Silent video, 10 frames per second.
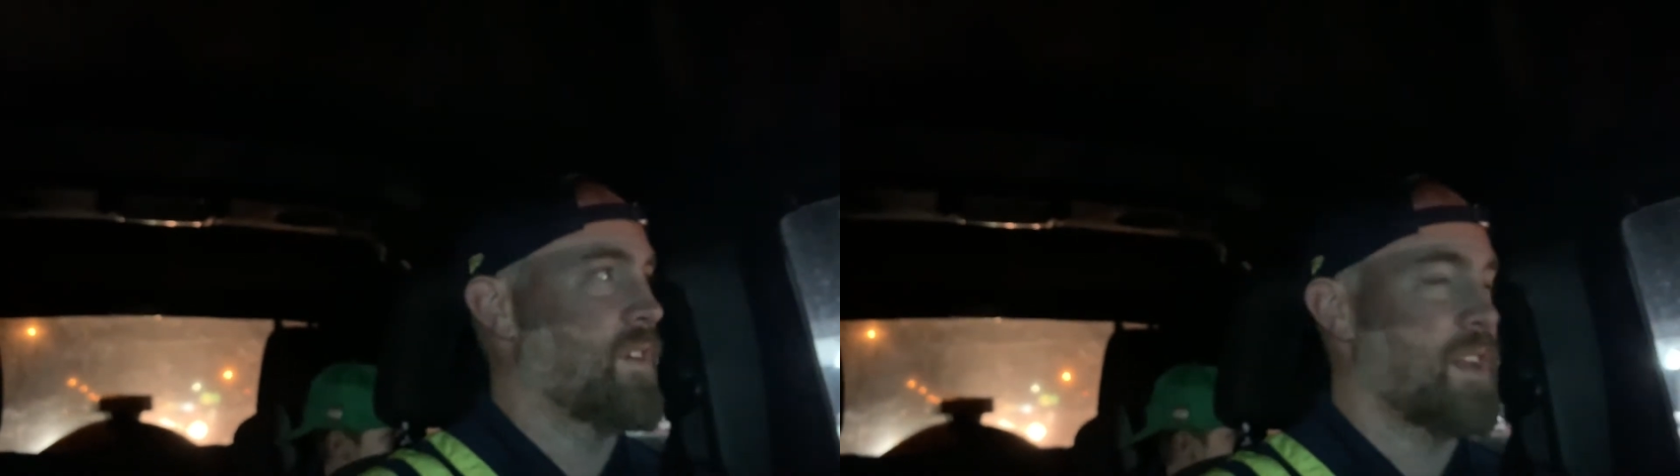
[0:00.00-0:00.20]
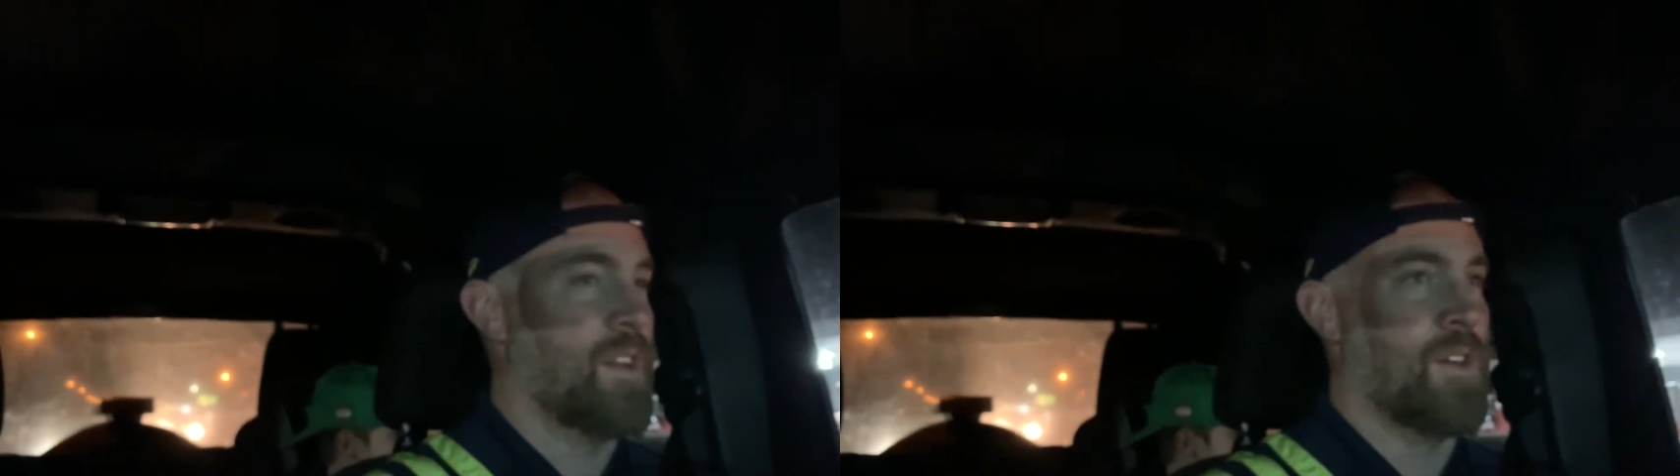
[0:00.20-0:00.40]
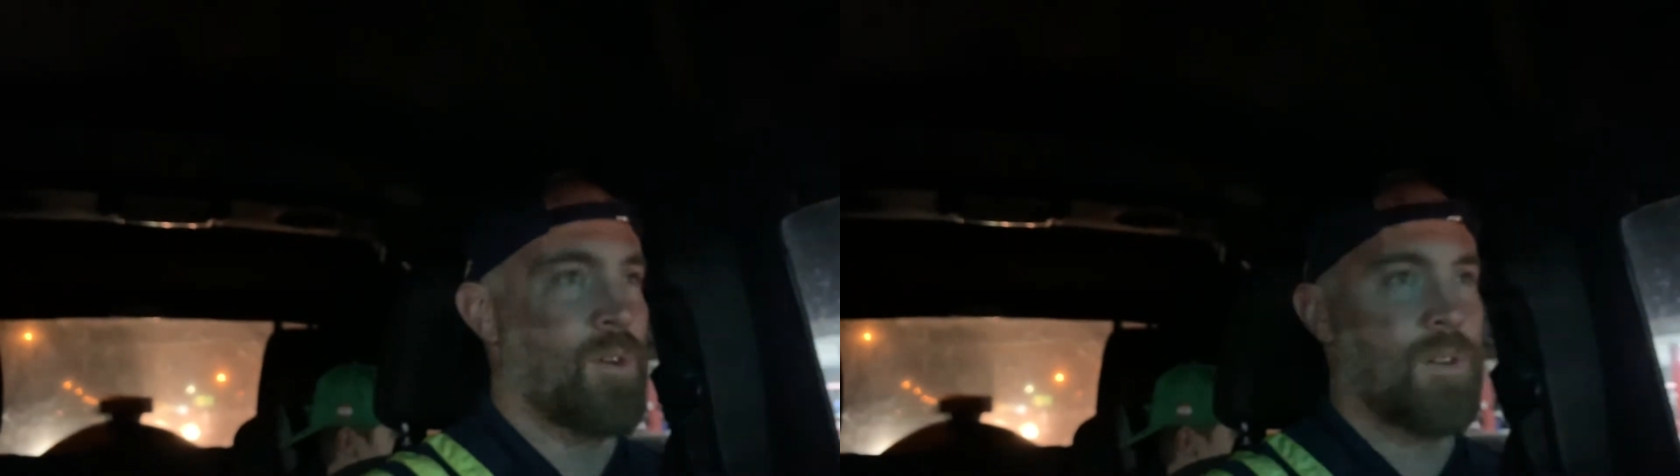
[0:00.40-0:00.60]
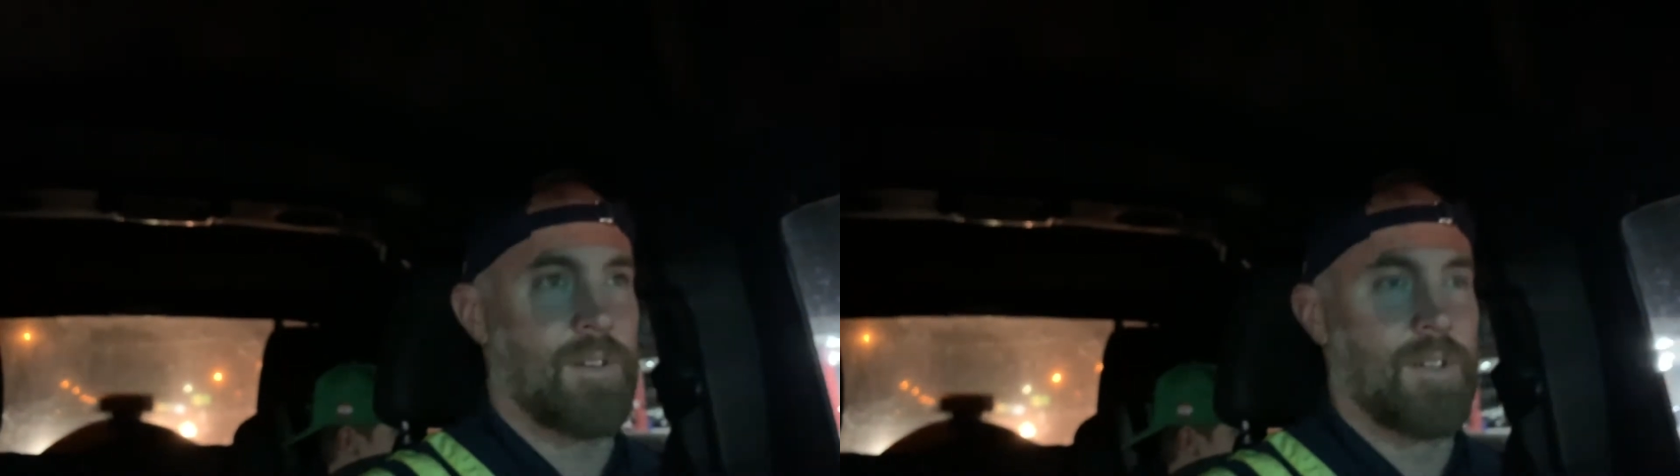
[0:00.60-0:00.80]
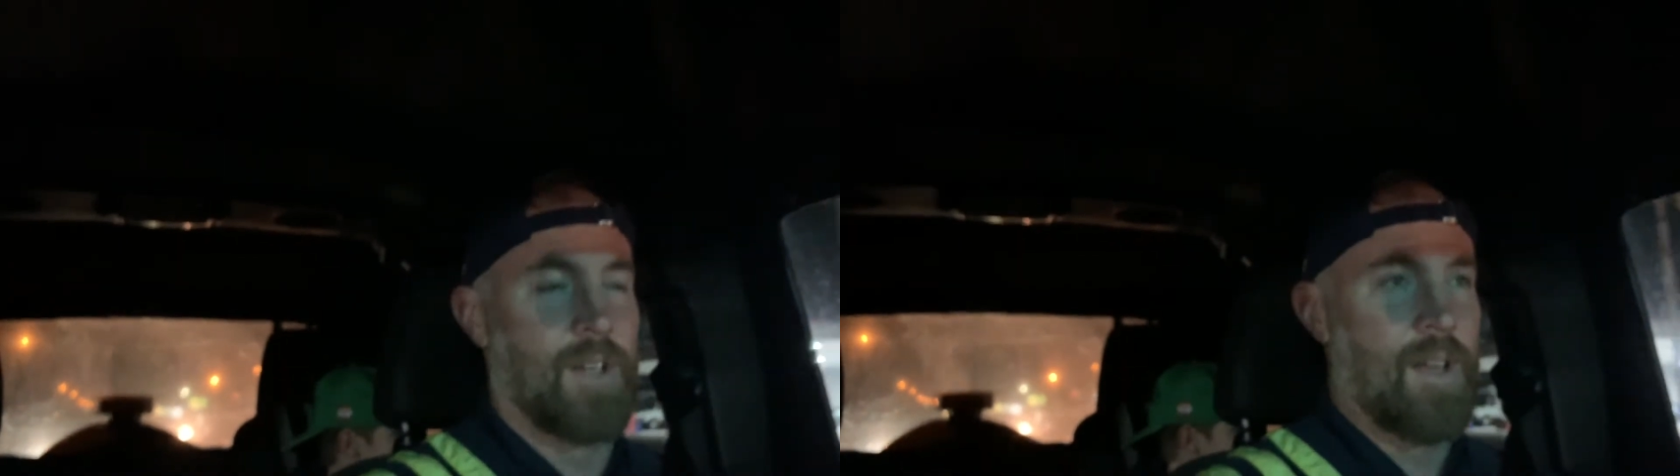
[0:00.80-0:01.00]
to do.
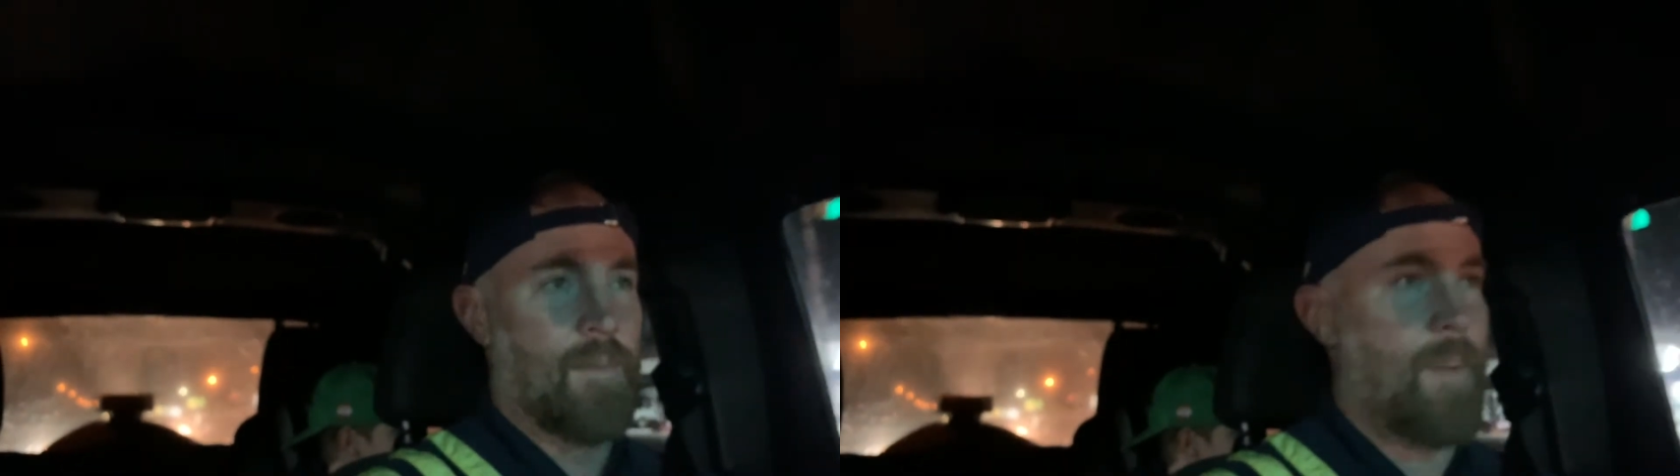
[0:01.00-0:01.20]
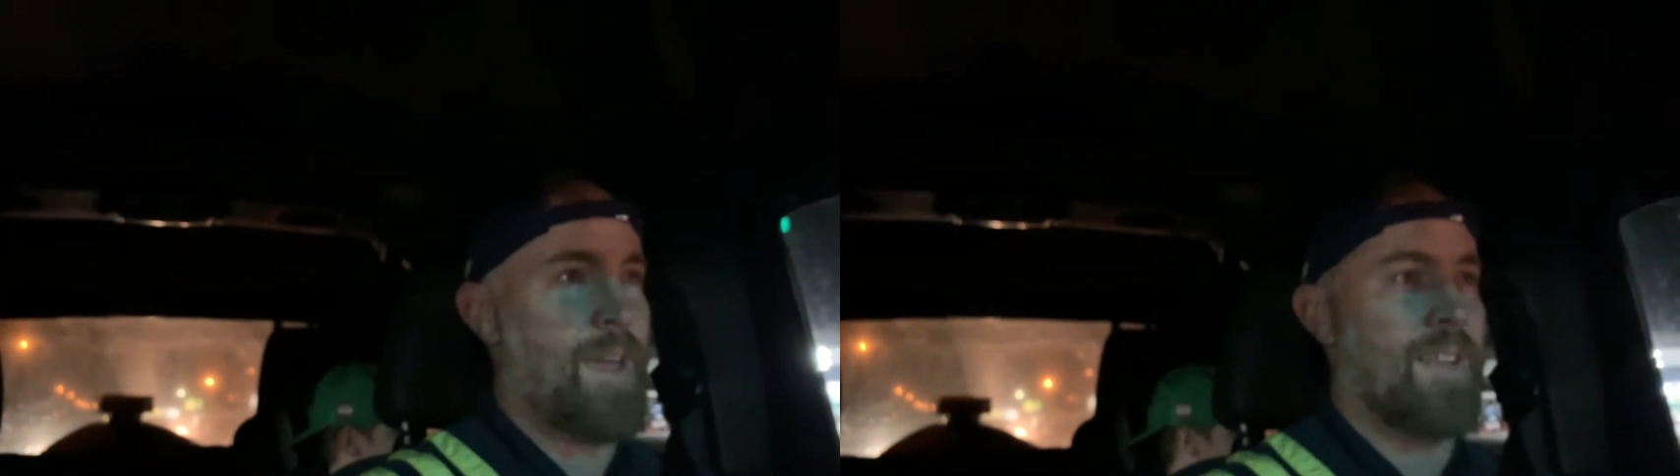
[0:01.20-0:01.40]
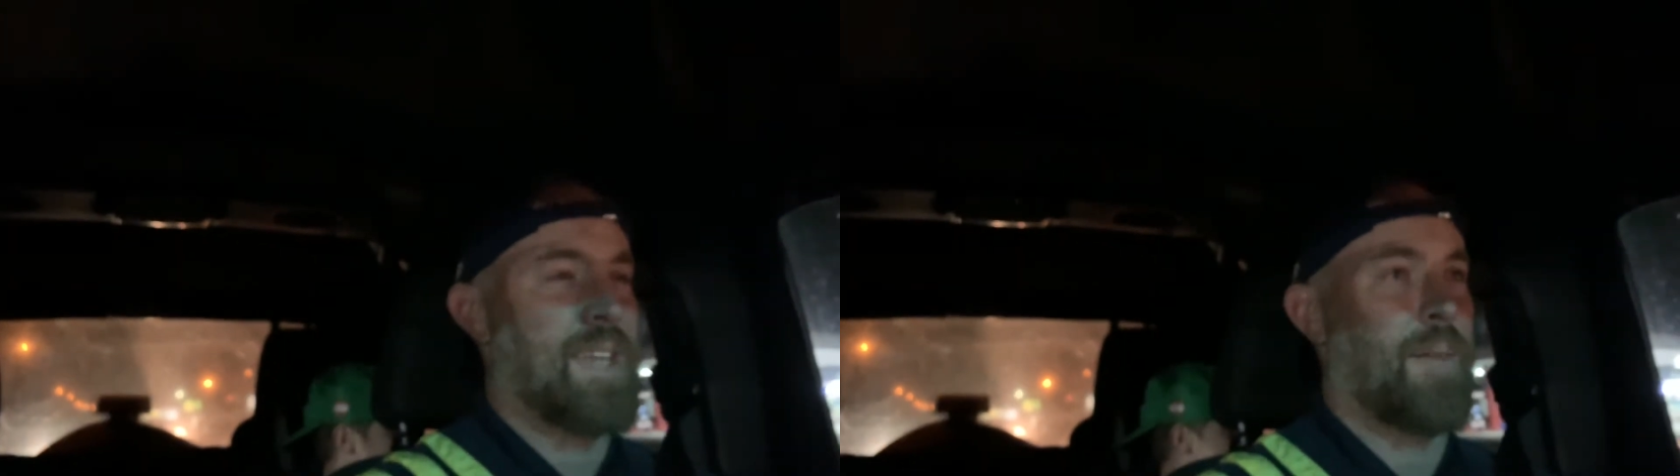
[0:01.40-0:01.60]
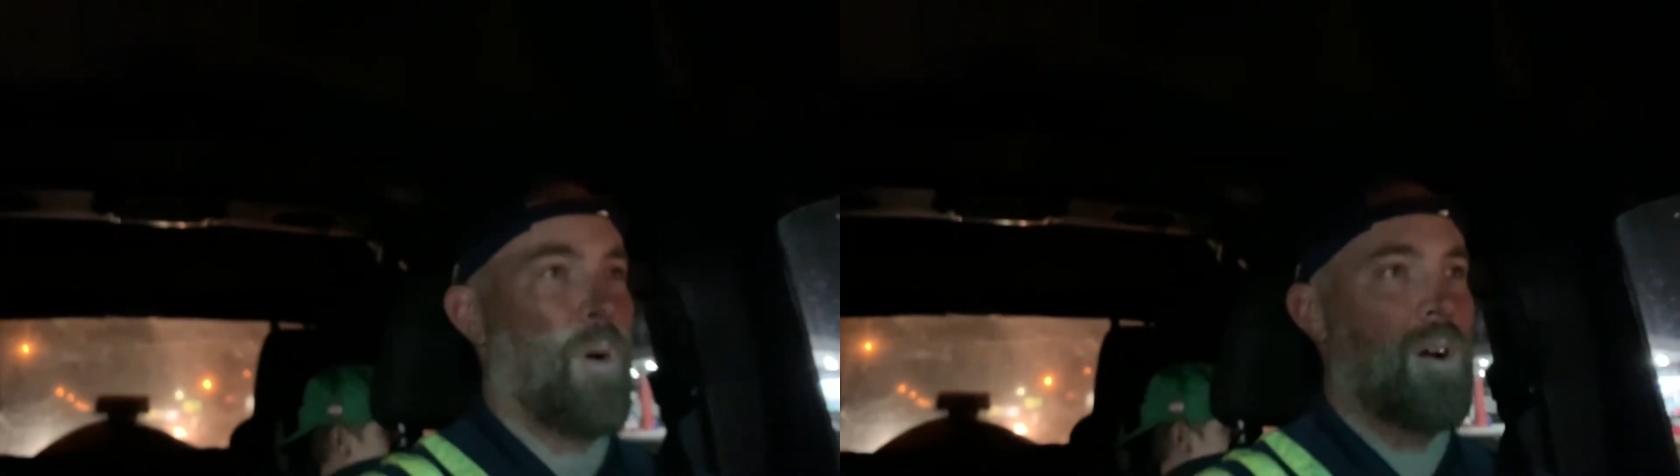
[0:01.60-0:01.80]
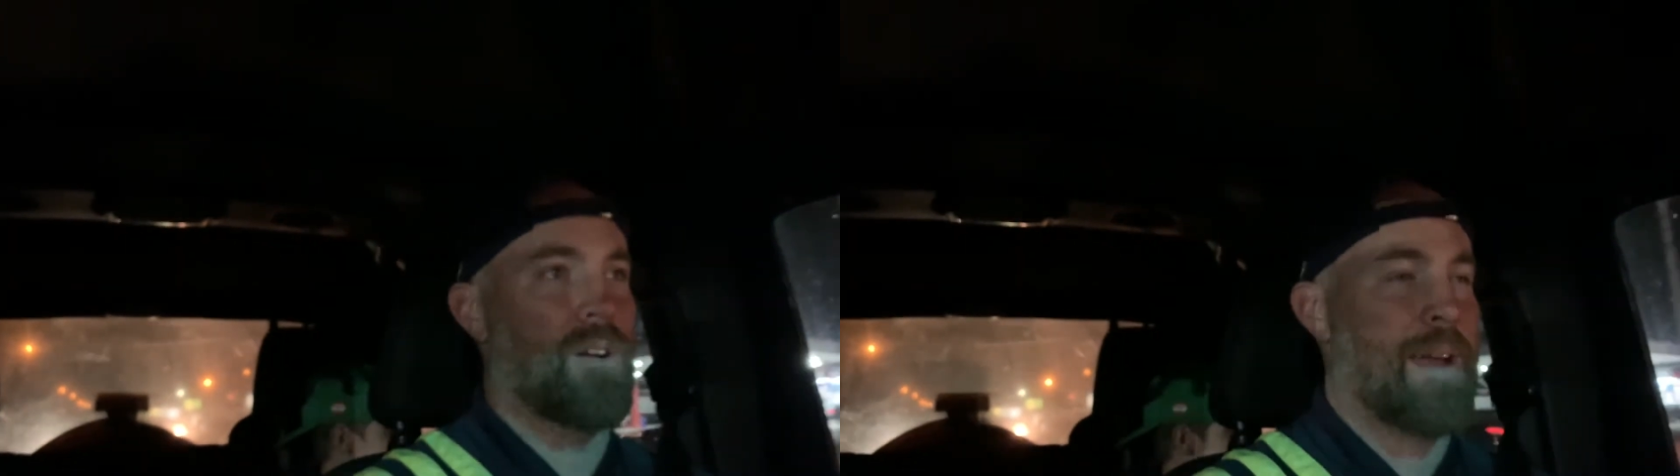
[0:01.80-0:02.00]
Maybe I'll take
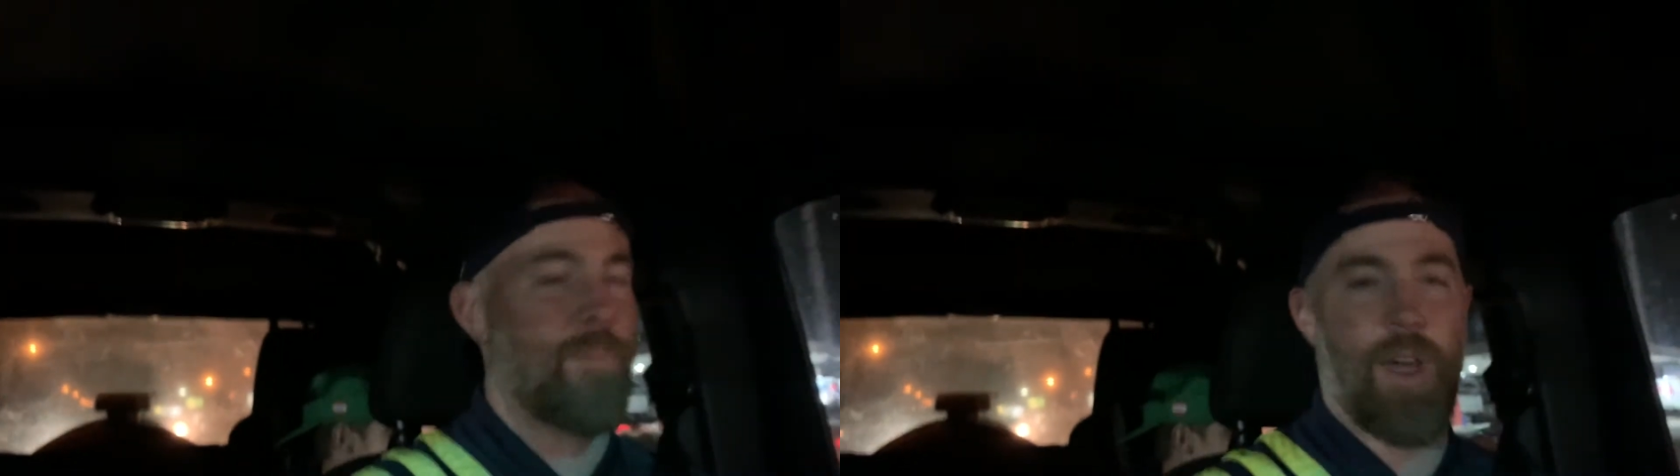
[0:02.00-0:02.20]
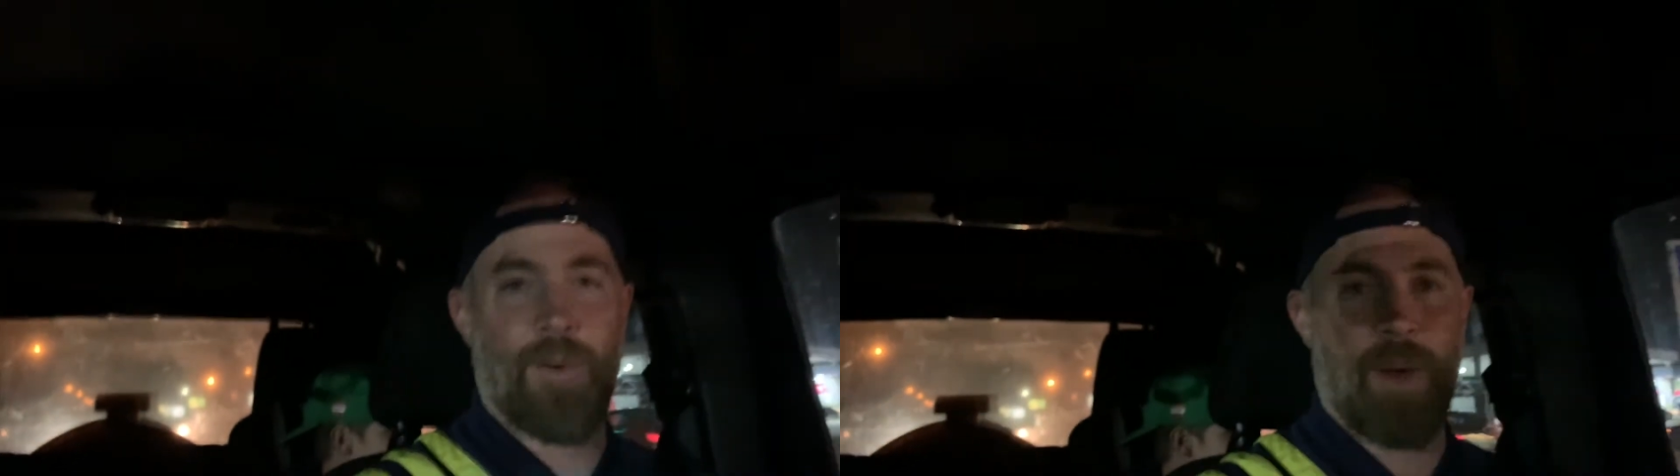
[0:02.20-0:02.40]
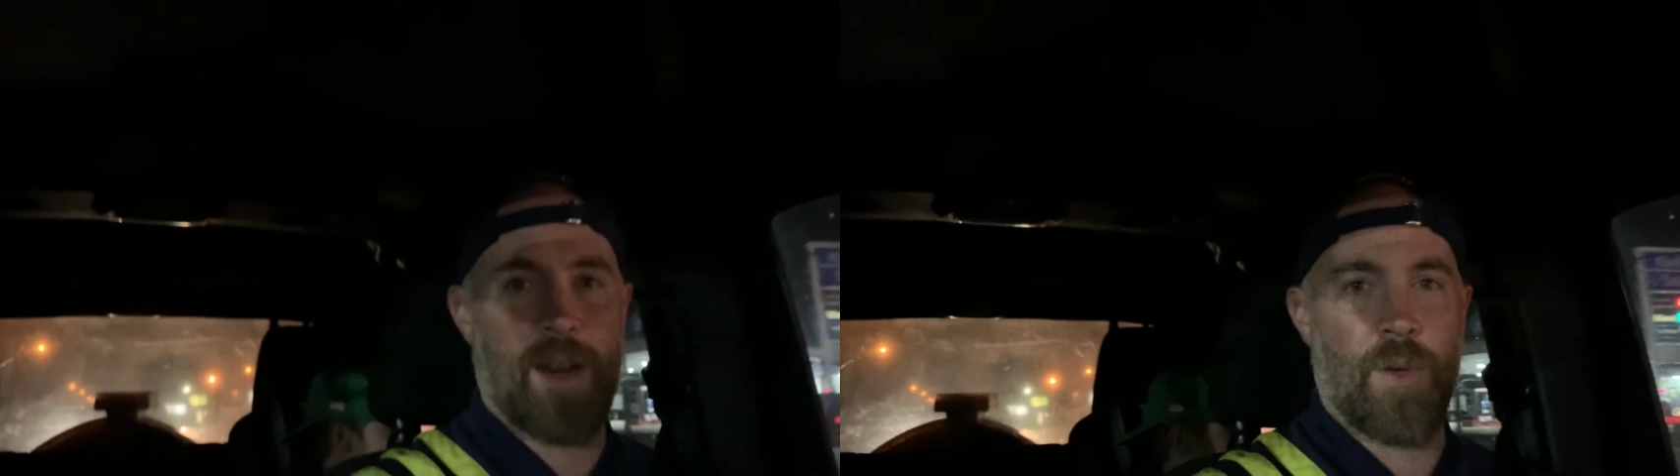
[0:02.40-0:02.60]
Parker down Broadway.